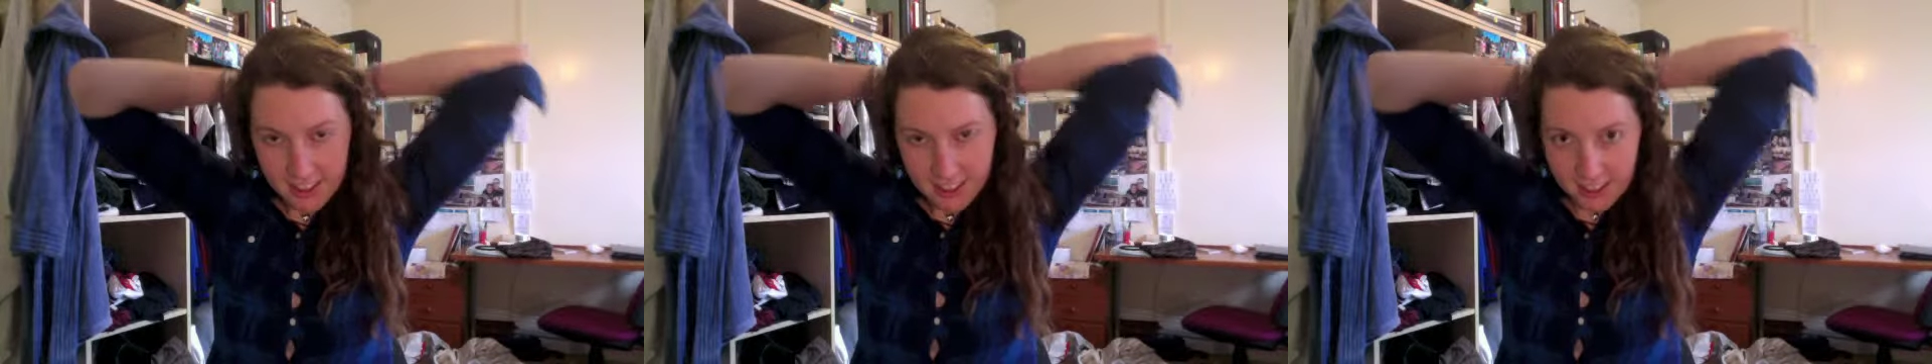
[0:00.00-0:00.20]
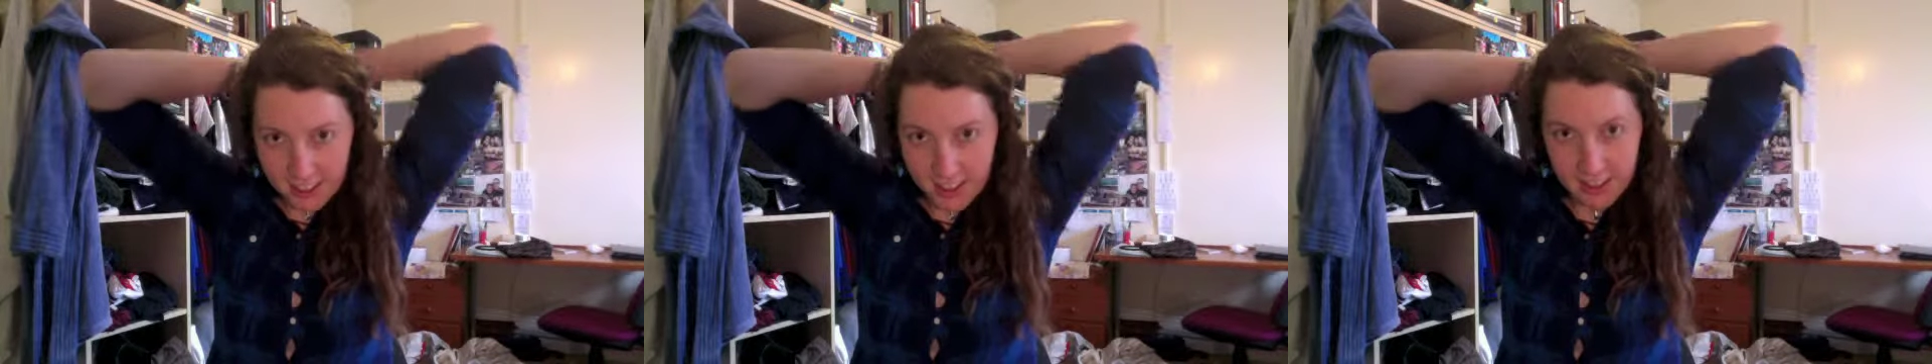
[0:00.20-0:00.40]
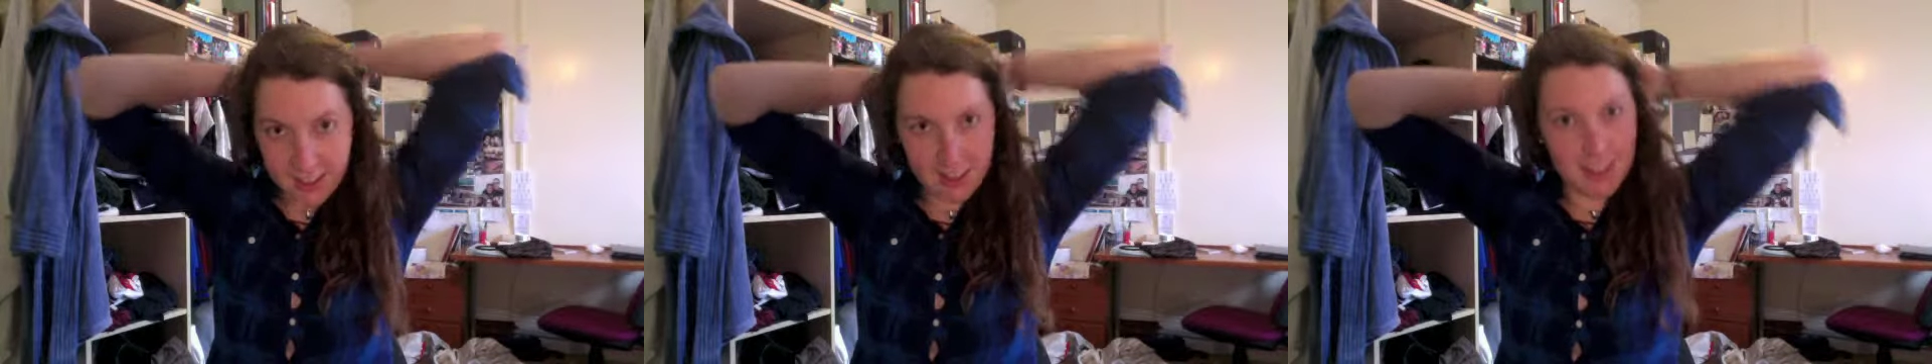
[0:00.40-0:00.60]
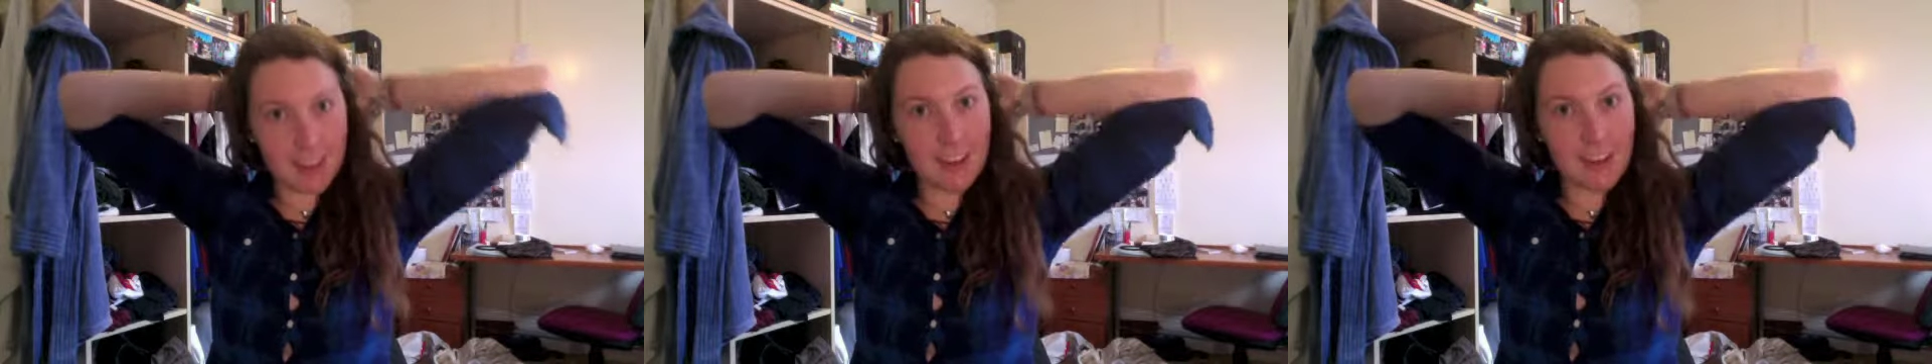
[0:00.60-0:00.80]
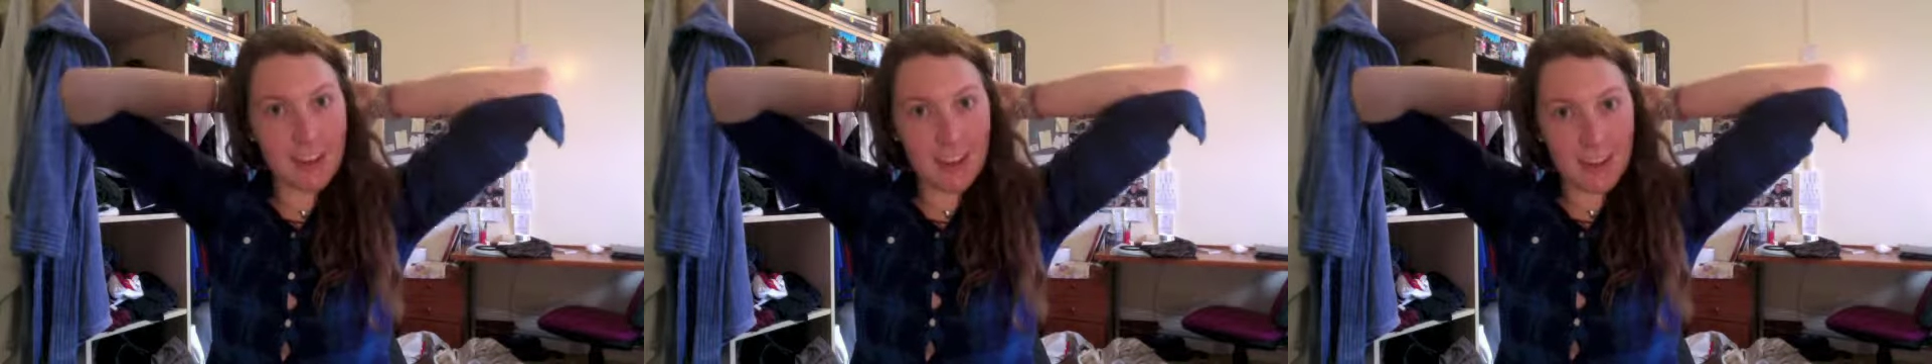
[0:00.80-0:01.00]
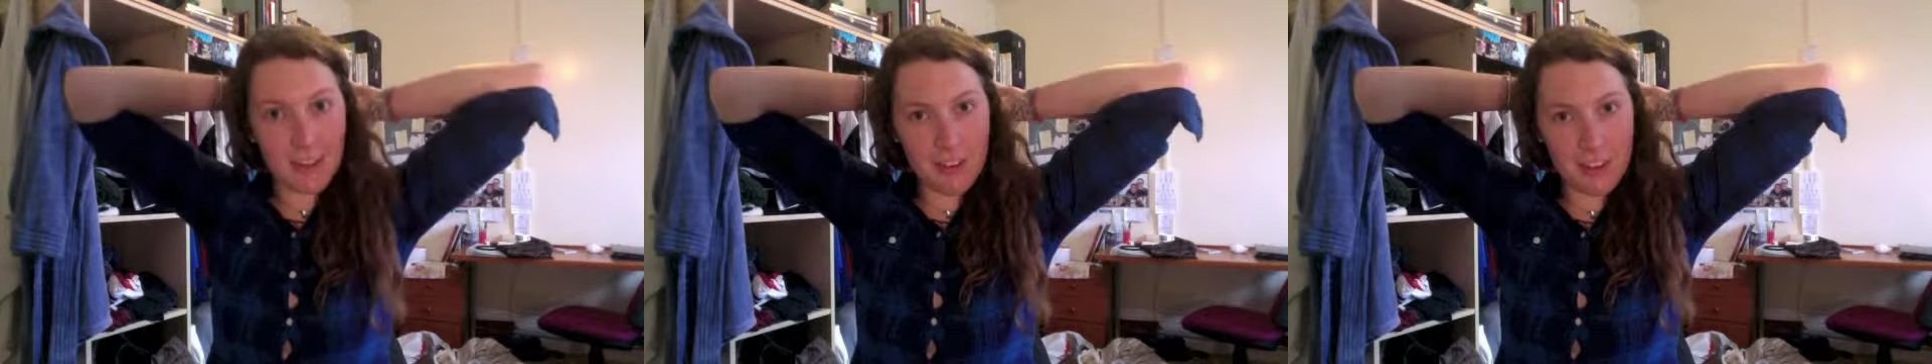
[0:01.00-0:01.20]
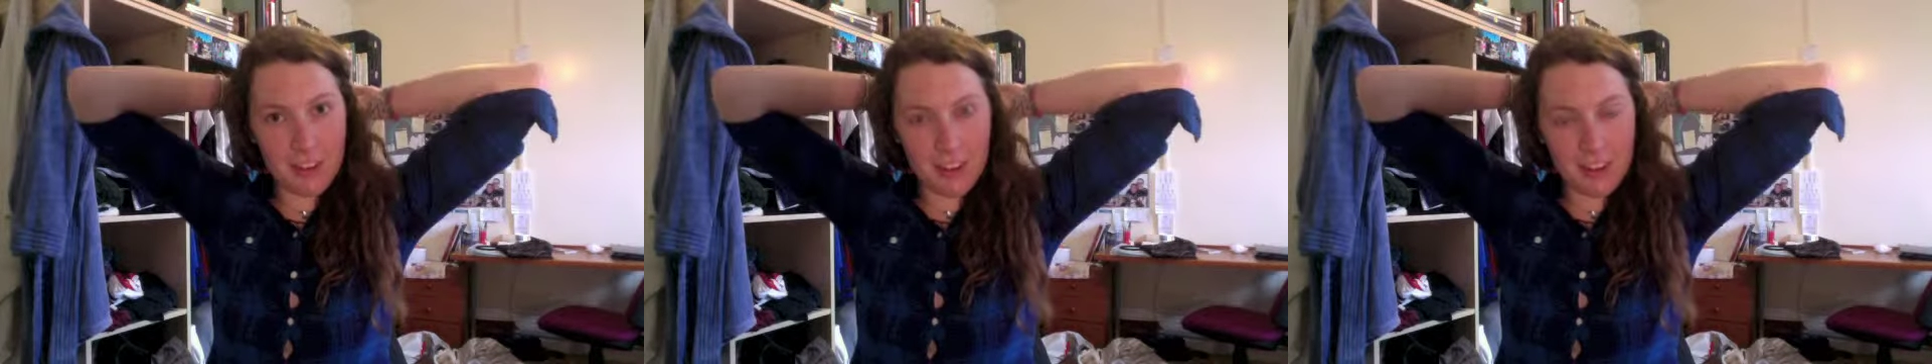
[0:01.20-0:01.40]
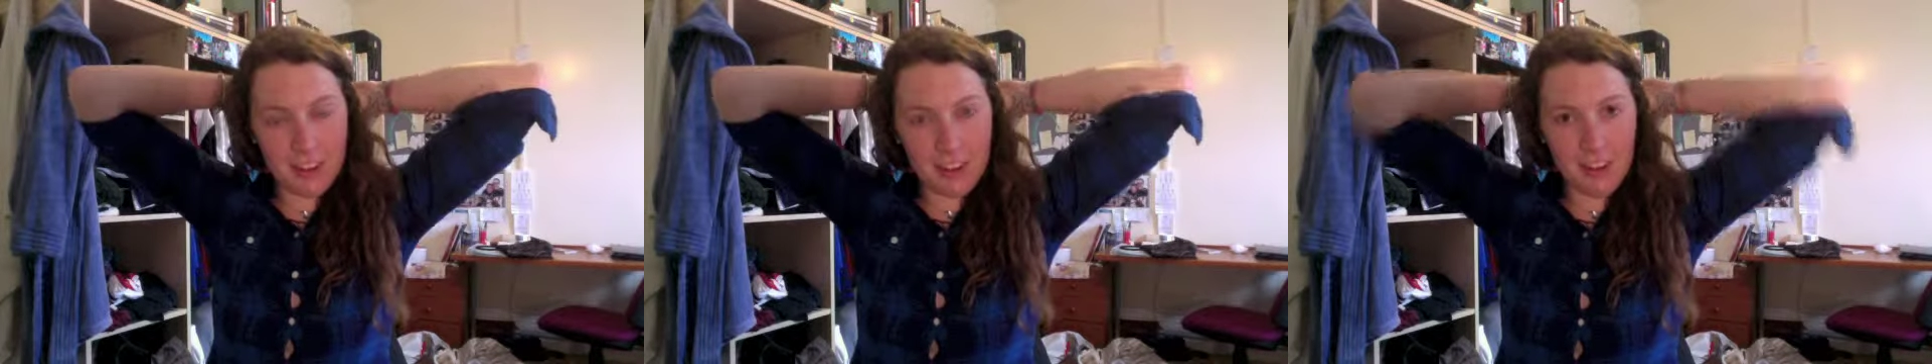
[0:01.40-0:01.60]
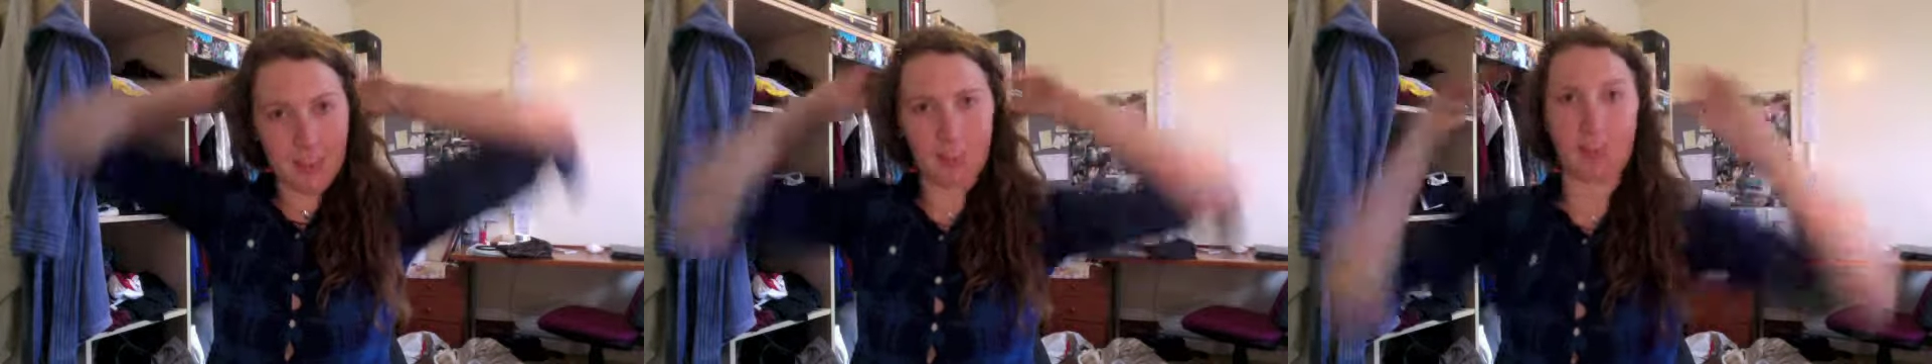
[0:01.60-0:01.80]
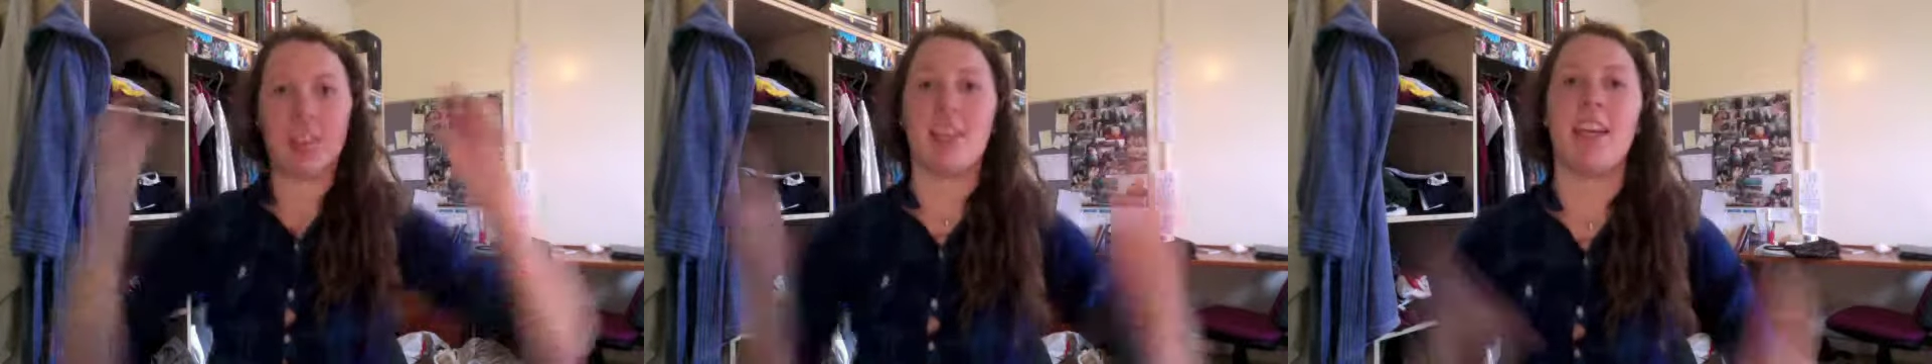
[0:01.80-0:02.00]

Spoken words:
They're differently